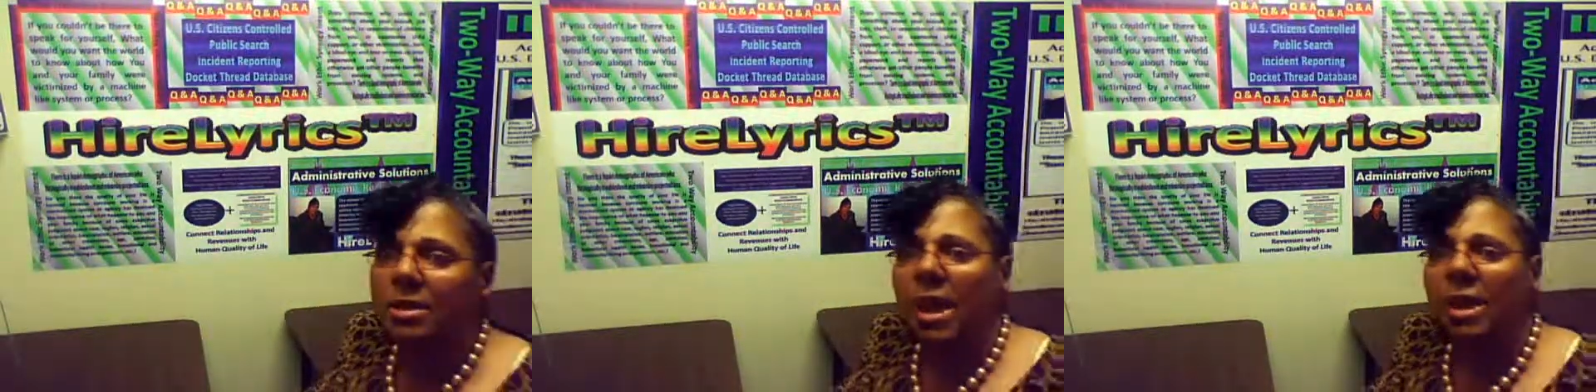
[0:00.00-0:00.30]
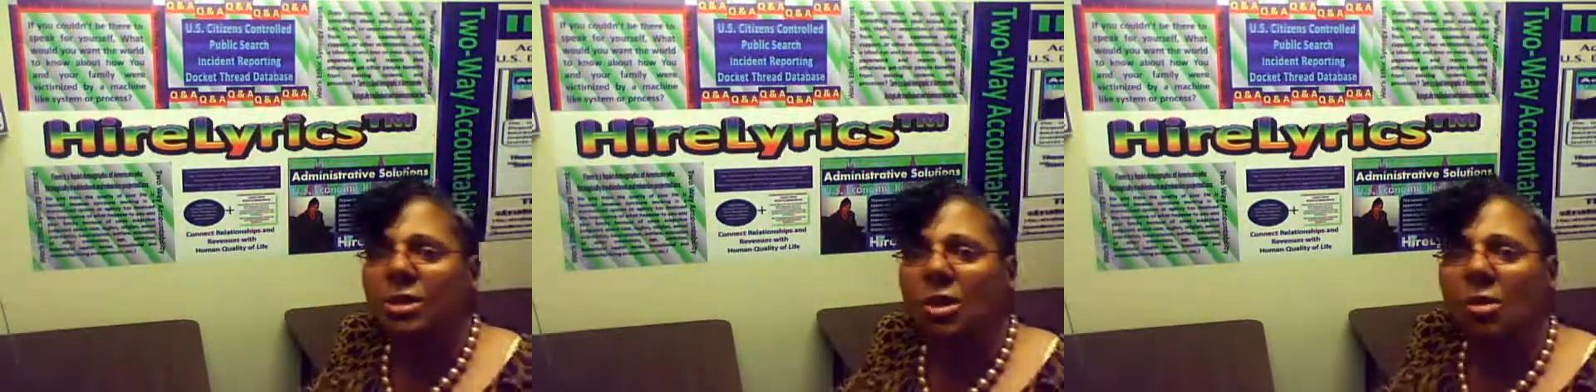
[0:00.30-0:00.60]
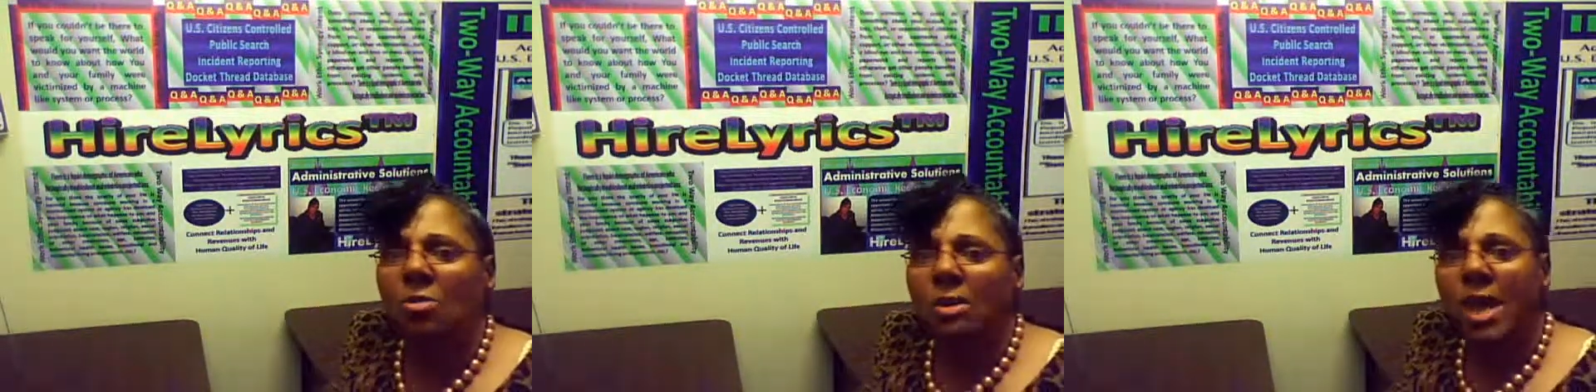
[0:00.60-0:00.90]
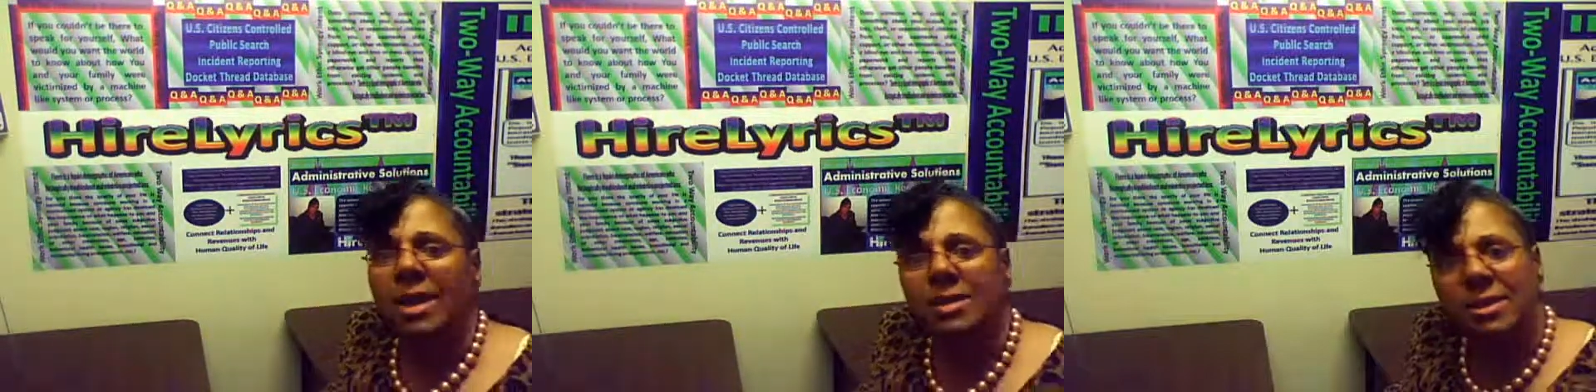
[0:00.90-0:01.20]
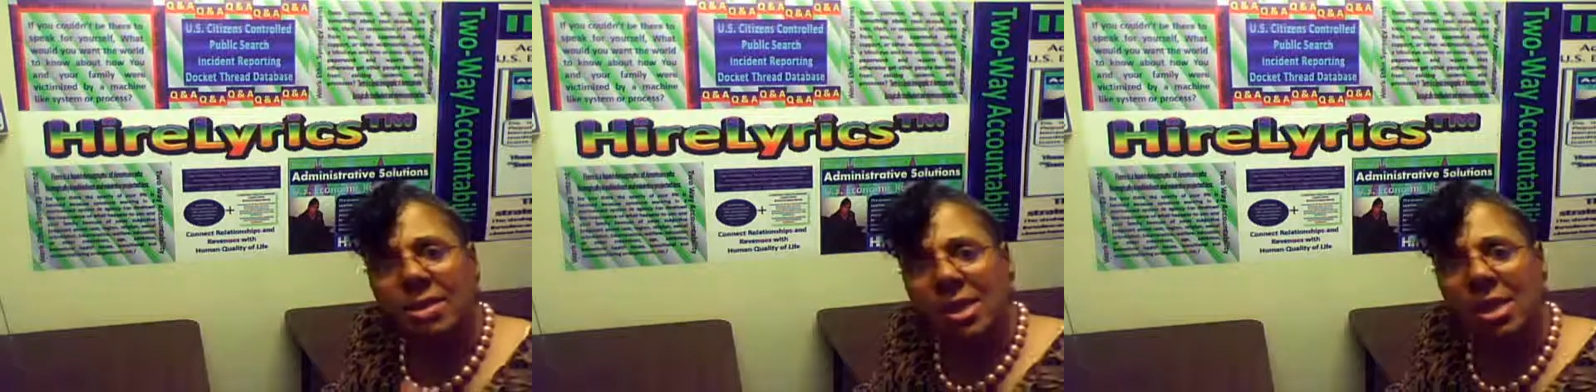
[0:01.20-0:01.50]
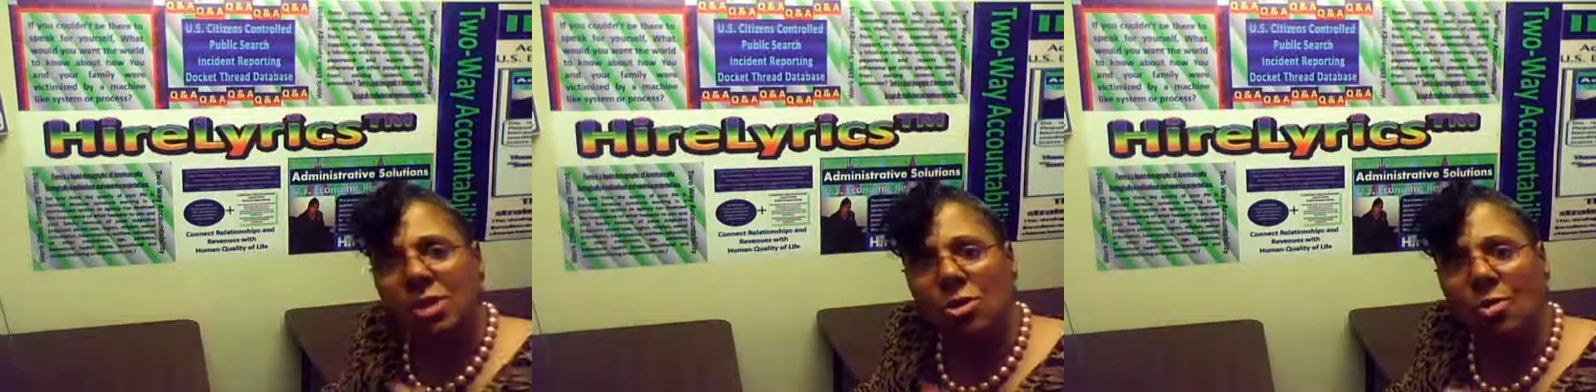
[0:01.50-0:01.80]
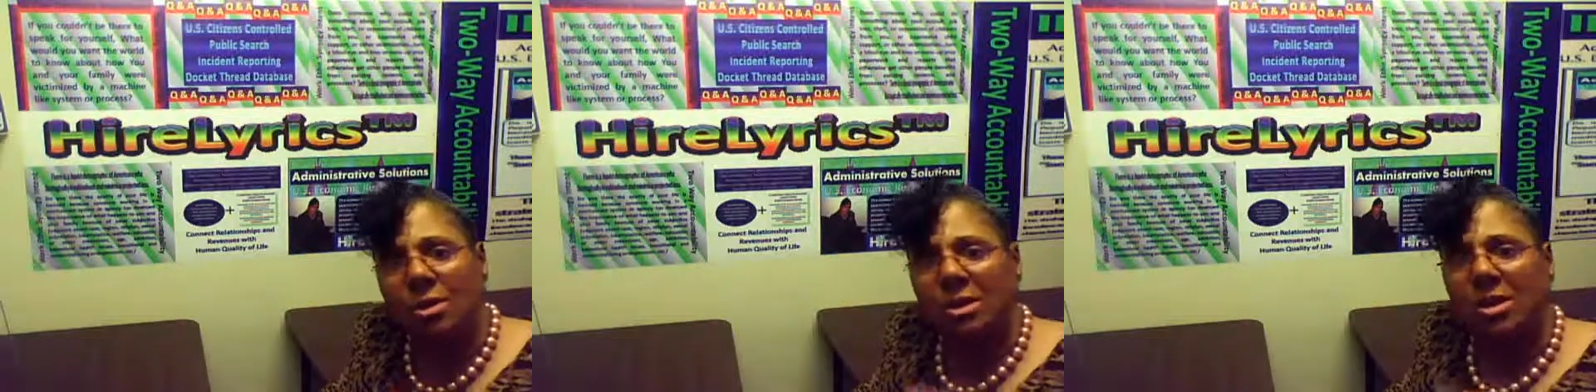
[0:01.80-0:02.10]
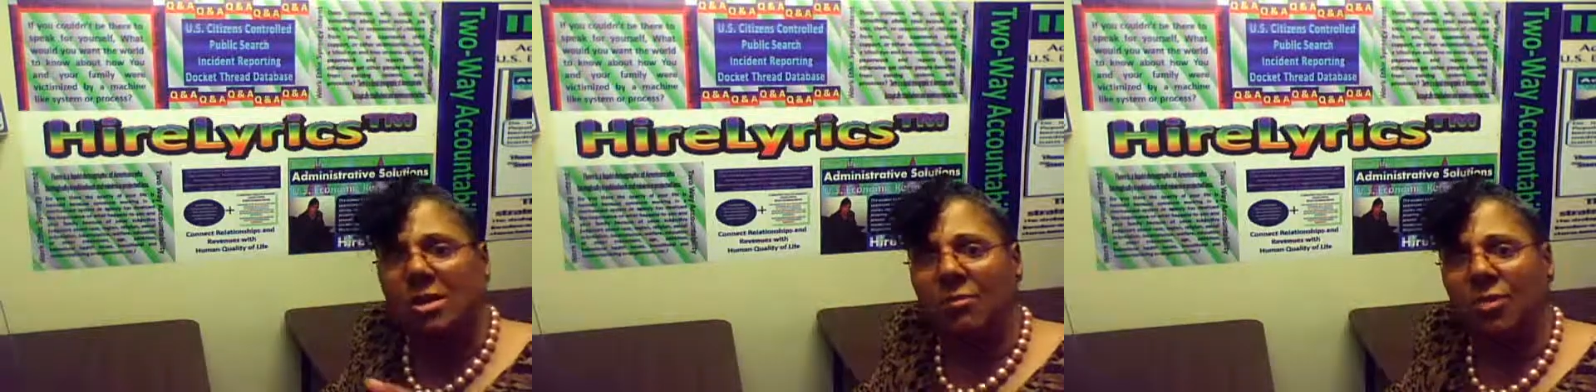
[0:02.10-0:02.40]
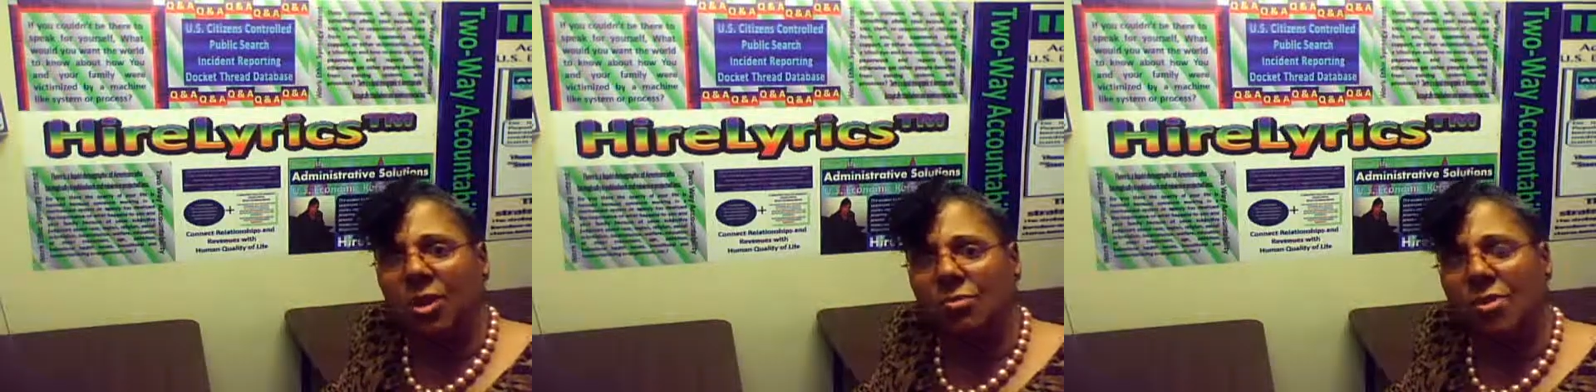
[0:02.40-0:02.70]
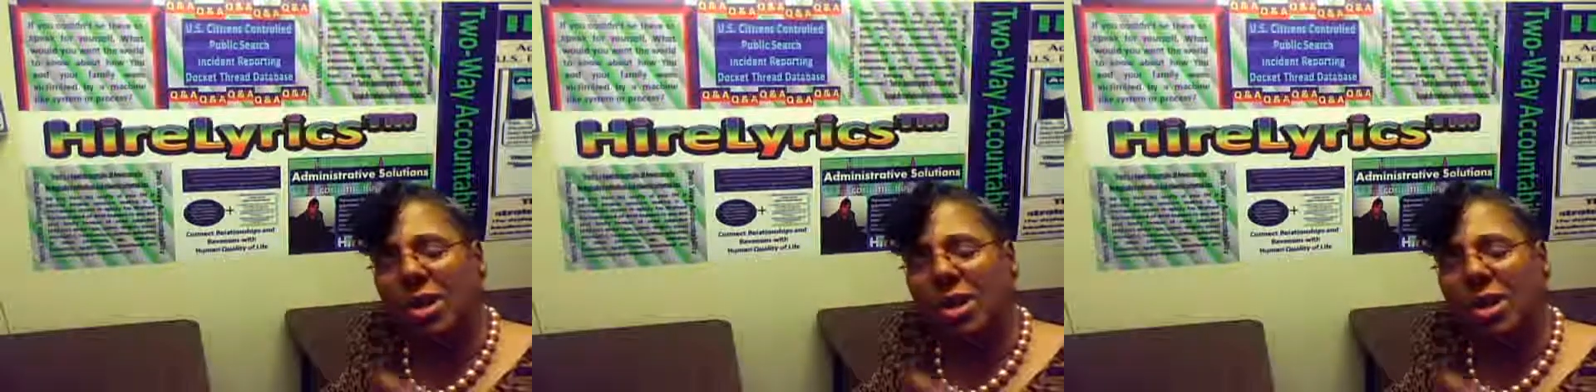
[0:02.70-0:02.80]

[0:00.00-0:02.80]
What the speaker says: that can't see you as an individual.